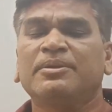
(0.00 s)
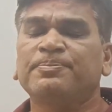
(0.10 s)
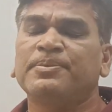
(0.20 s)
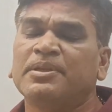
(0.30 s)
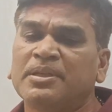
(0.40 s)
of
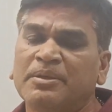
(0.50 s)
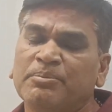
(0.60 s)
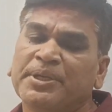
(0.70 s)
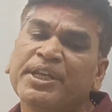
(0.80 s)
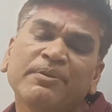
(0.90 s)

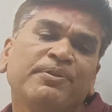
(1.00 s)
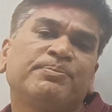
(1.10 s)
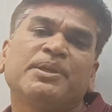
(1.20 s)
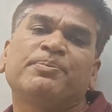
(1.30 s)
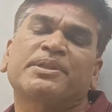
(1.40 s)
middle
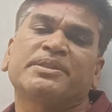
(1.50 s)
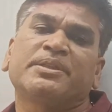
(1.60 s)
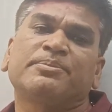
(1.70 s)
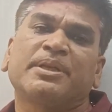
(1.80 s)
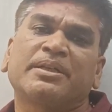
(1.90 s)
50%
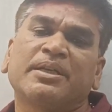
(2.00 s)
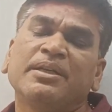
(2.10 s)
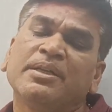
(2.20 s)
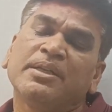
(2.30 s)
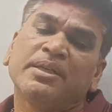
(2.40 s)
of
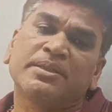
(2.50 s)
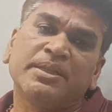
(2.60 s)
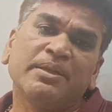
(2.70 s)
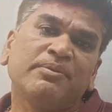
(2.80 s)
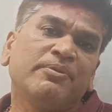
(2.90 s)
data,
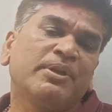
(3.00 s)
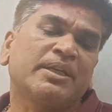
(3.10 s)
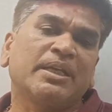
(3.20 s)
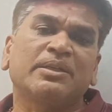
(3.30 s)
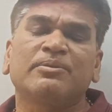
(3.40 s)
then we will
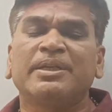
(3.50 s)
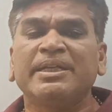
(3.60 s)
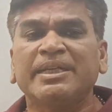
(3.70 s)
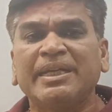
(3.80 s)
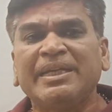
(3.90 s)

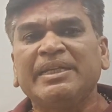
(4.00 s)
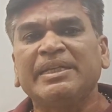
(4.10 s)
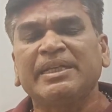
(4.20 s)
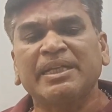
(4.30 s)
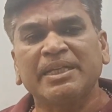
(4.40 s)
calculate
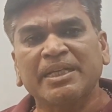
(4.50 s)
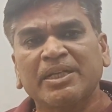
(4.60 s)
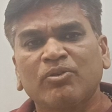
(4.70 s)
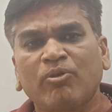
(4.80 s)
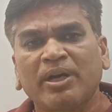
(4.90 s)

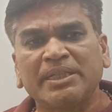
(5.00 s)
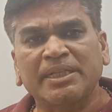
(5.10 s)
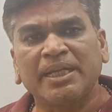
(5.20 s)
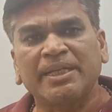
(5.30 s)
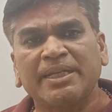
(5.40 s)

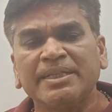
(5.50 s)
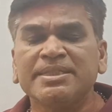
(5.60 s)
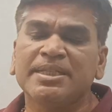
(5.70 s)
interquartile range.